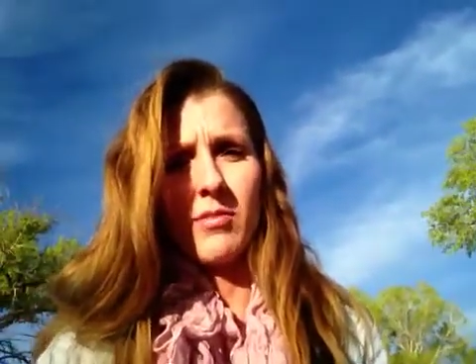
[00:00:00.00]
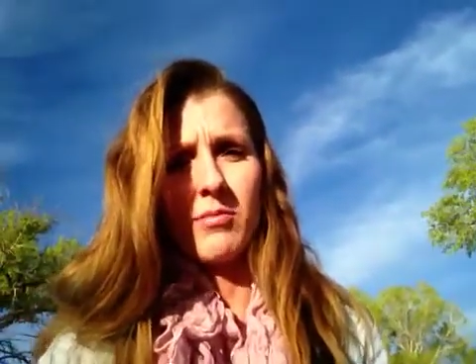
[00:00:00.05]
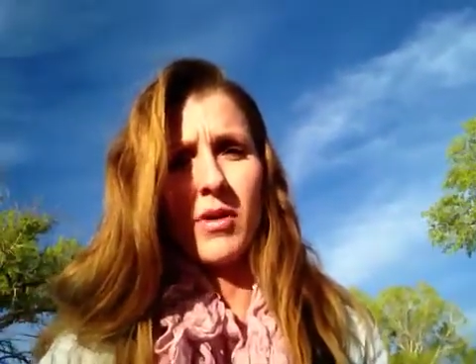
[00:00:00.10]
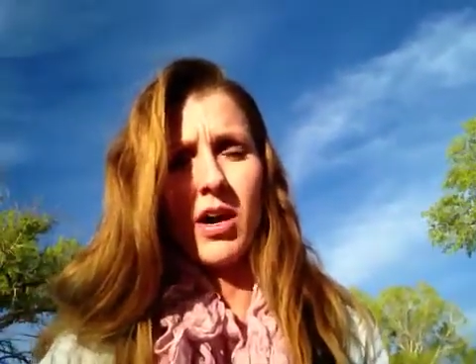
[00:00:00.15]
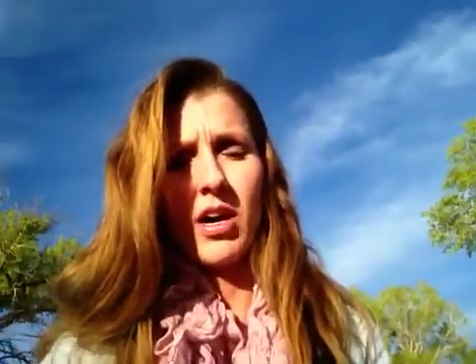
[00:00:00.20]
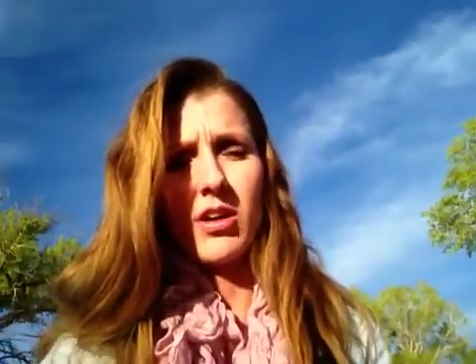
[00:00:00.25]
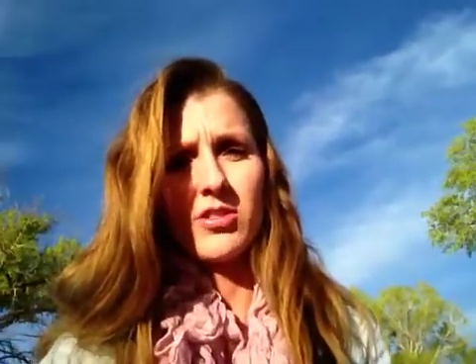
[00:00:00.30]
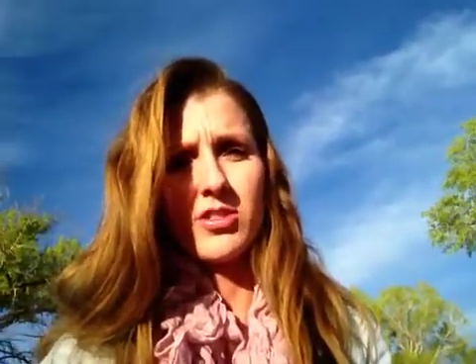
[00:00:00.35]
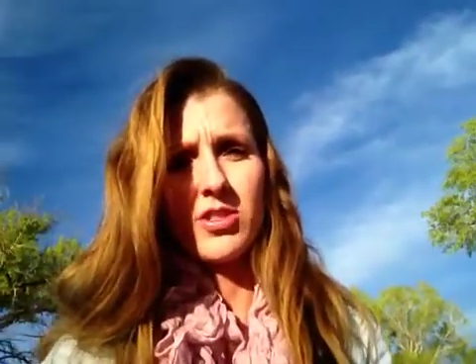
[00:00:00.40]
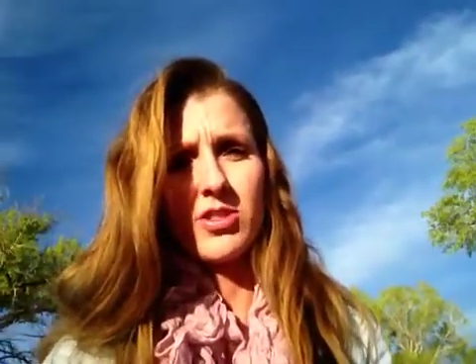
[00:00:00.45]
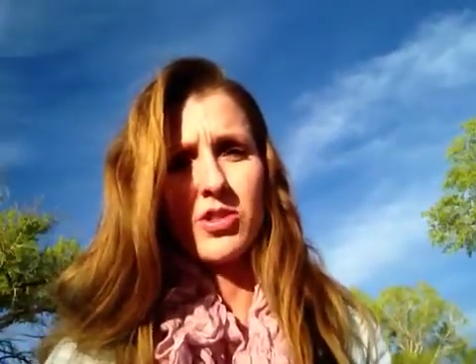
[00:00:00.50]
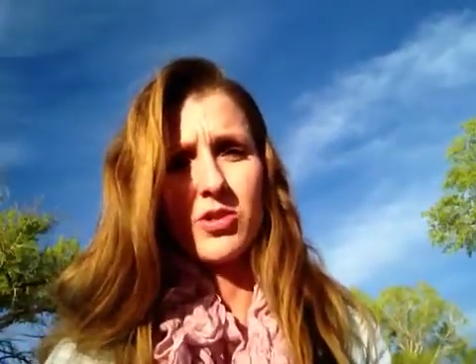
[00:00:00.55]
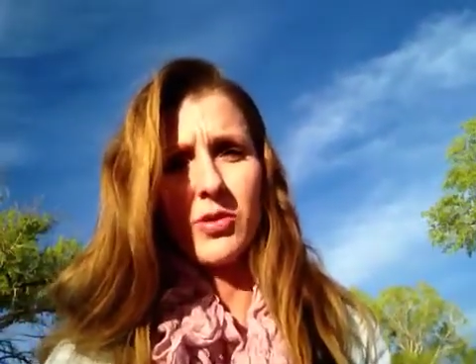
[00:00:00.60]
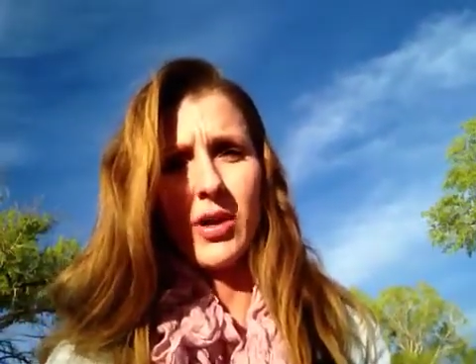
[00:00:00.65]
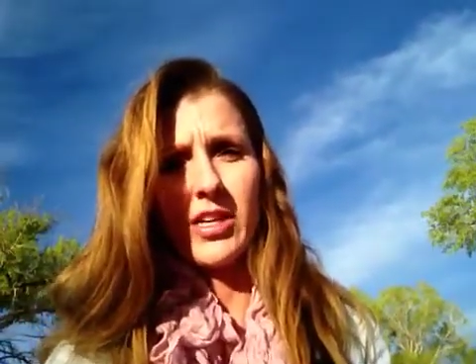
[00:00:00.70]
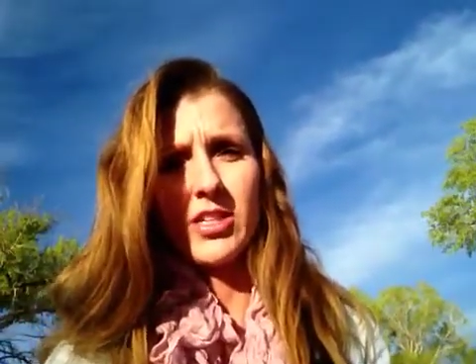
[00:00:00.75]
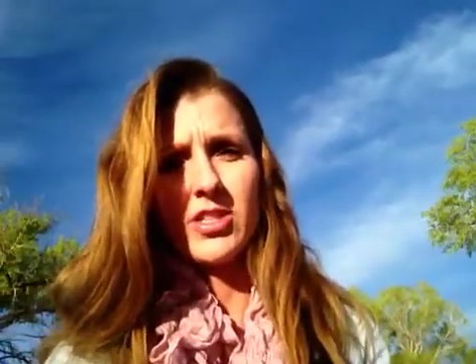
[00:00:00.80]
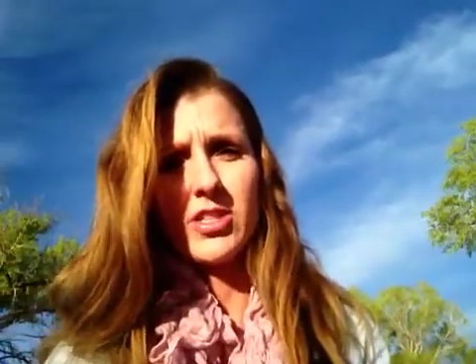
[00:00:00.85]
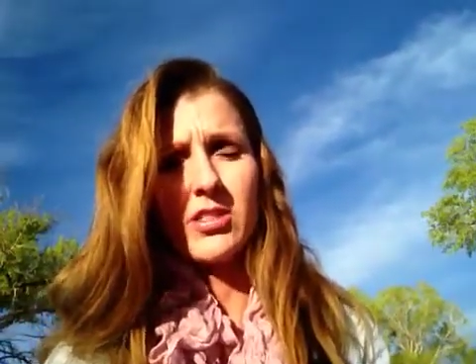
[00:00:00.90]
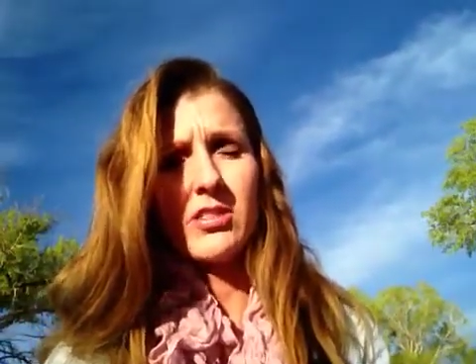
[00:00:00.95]
hard
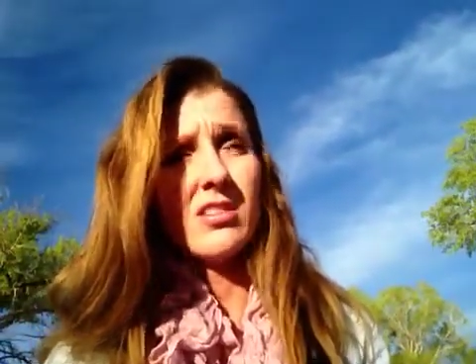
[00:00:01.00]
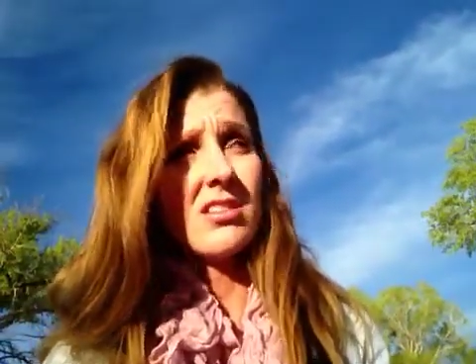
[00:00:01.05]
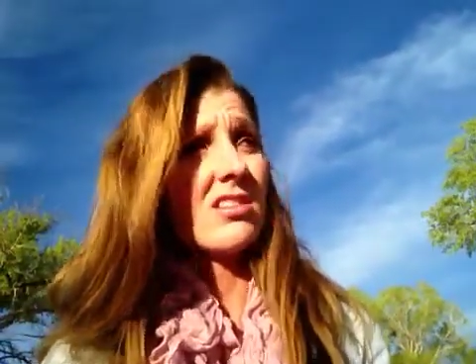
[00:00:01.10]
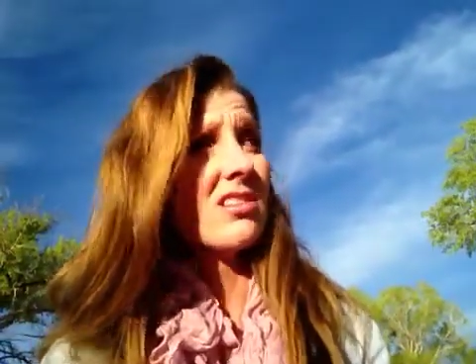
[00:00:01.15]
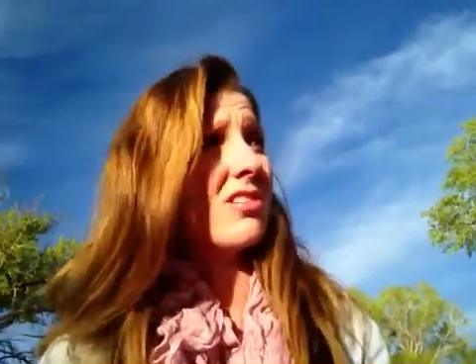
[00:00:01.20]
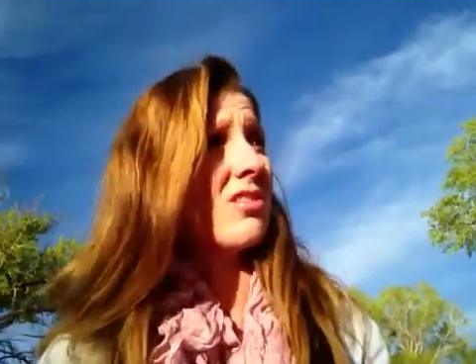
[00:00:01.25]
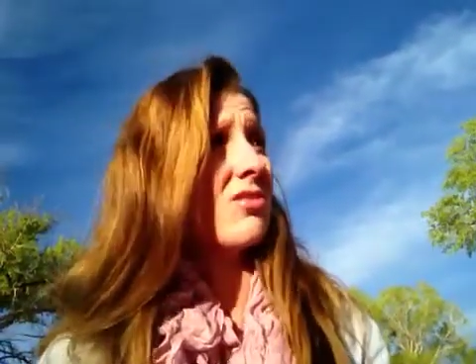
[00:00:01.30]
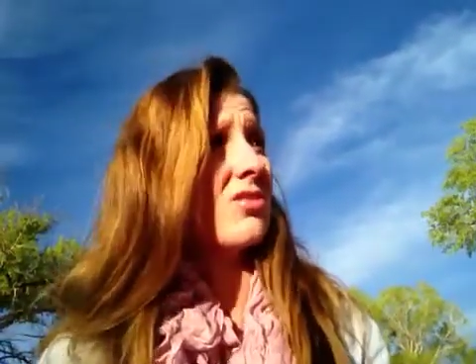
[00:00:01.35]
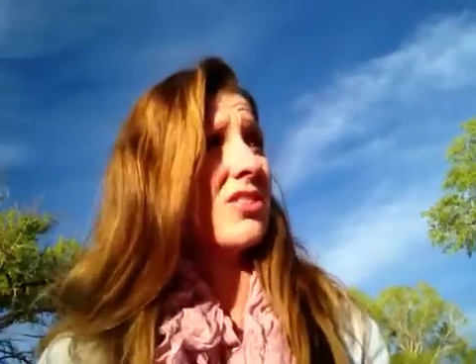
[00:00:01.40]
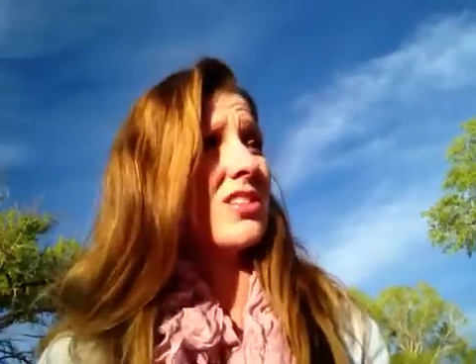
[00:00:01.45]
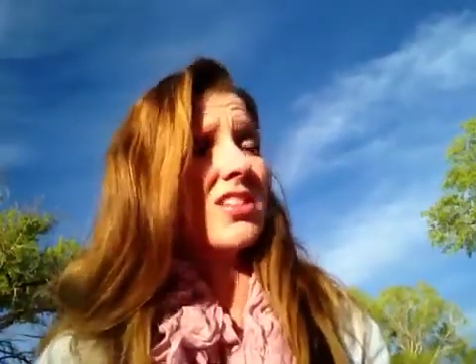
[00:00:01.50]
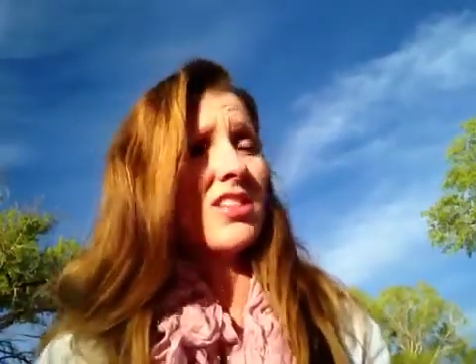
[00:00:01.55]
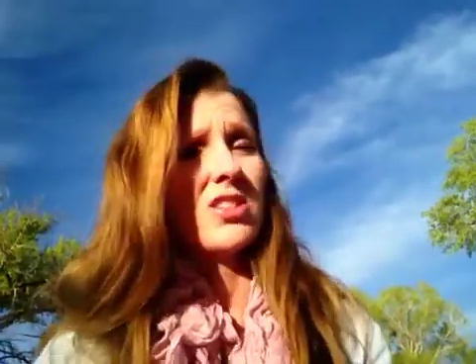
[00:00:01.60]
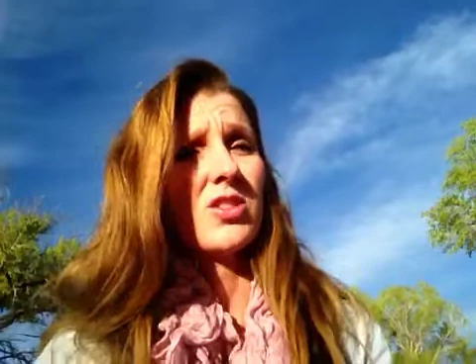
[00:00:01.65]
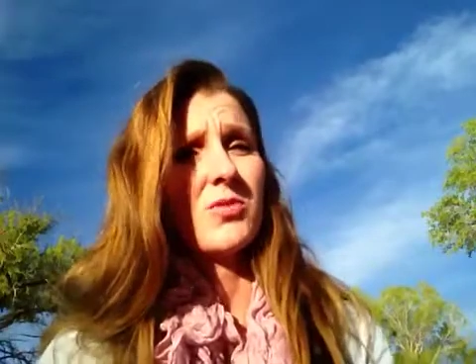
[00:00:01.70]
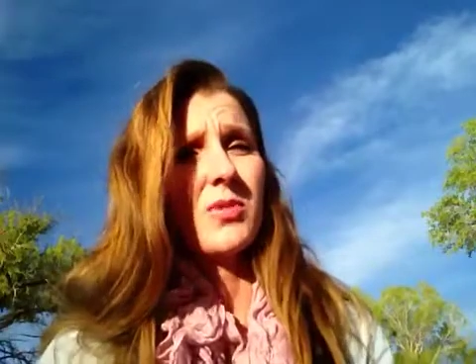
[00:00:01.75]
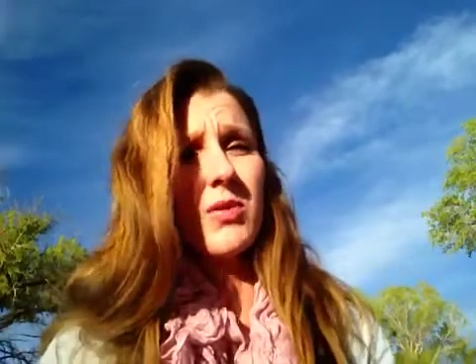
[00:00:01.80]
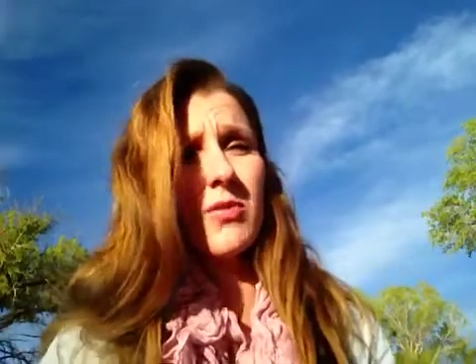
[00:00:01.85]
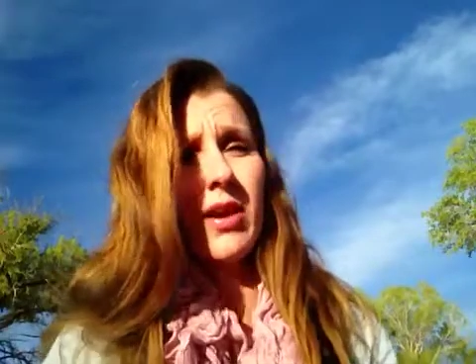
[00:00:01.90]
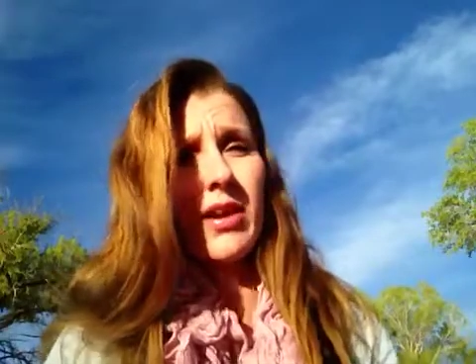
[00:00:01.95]
situations, so she said
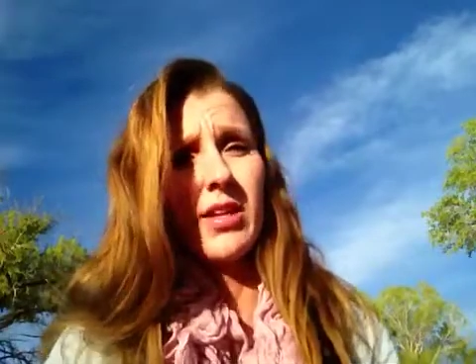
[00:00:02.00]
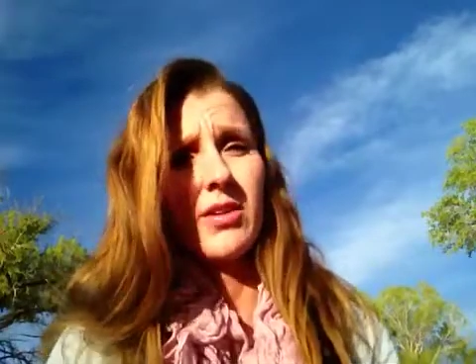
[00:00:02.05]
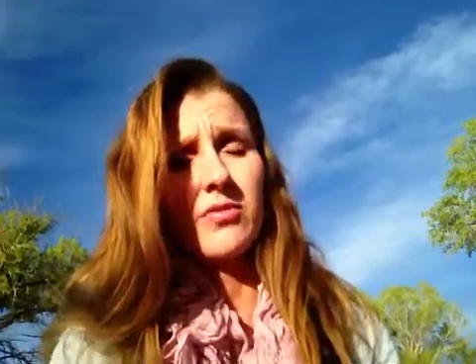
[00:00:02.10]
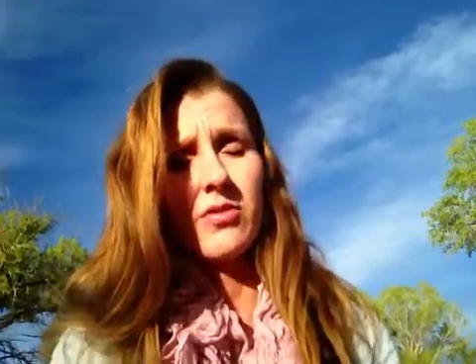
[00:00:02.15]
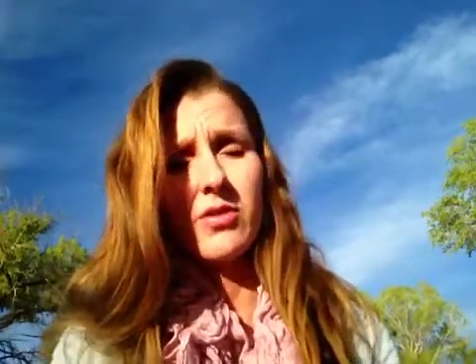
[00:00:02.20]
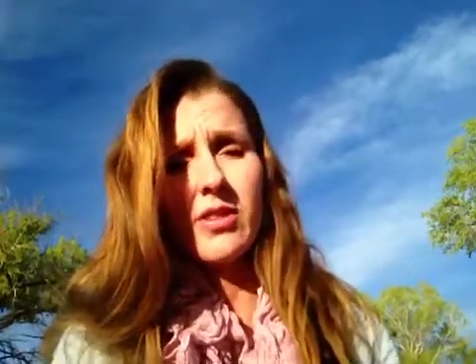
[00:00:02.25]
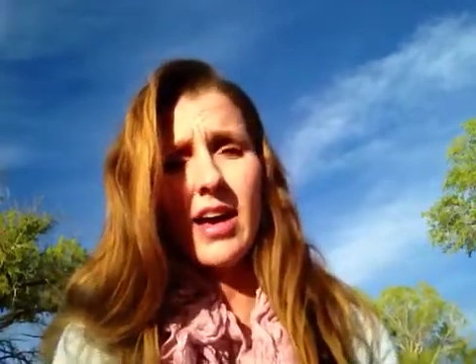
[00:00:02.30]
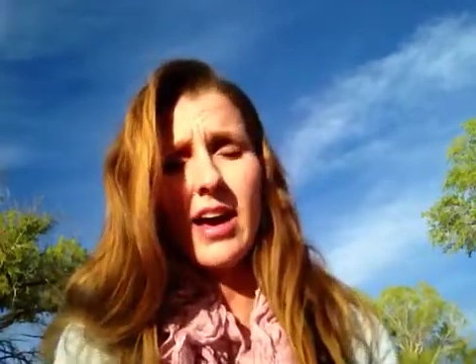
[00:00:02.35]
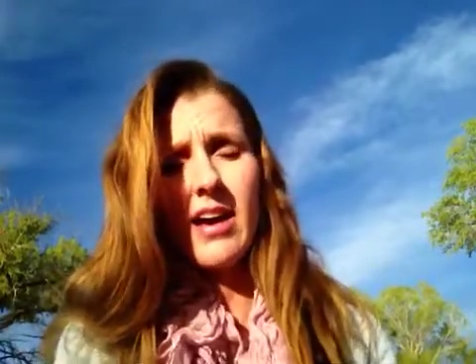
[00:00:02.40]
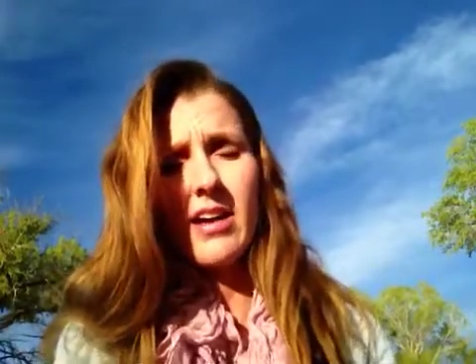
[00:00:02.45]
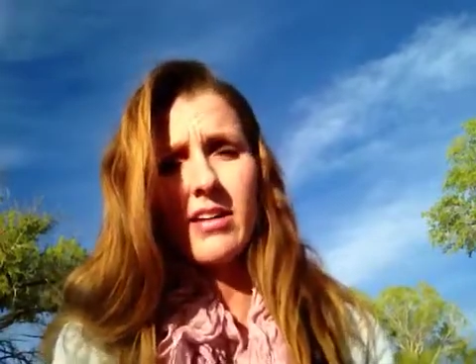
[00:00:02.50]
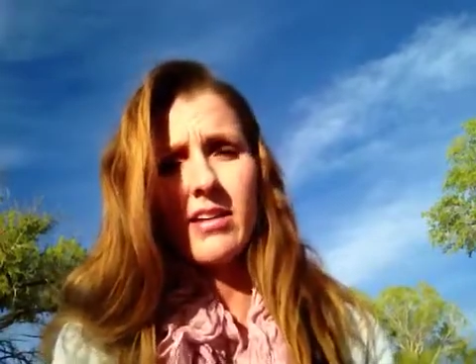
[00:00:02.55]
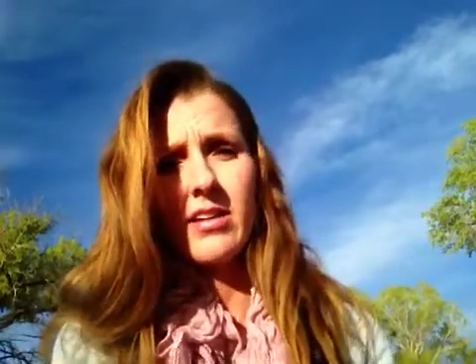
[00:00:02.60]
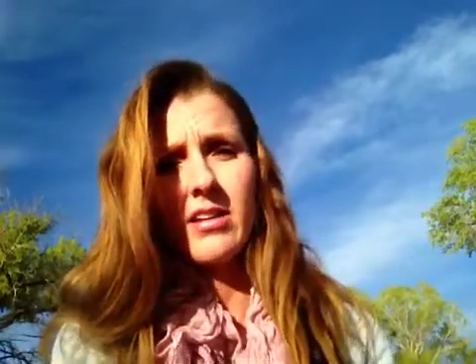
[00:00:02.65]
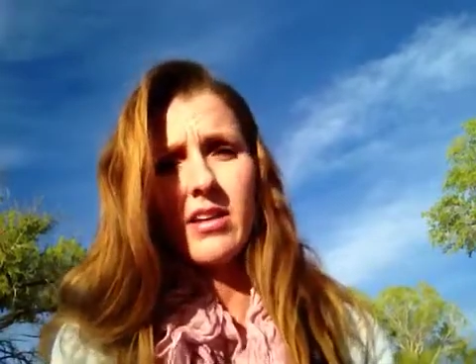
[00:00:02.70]
to be ready for that.